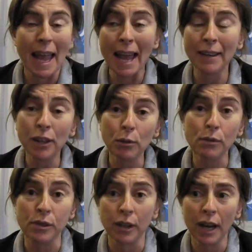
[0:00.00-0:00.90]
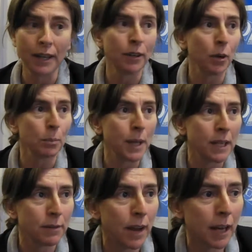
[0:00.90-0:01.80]
and user and you know
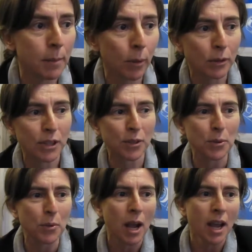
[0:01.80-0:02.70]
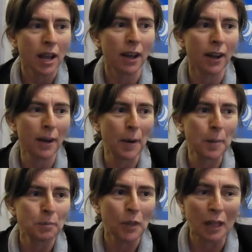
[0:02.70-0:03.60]
being available to uh,
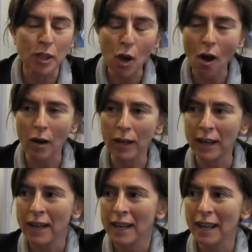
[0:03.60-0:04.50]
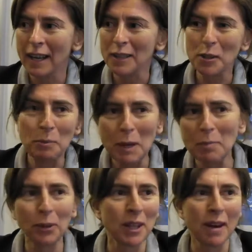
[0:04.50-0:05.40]
talk uh, to
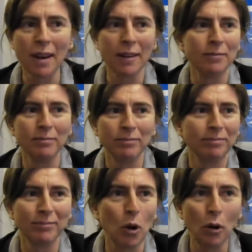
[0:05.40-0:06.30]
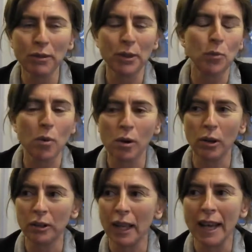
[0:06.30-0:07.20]
people that are all over the
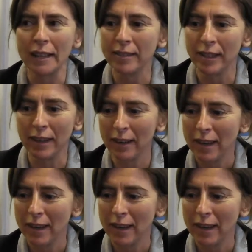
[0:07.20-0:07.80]
world at, uh,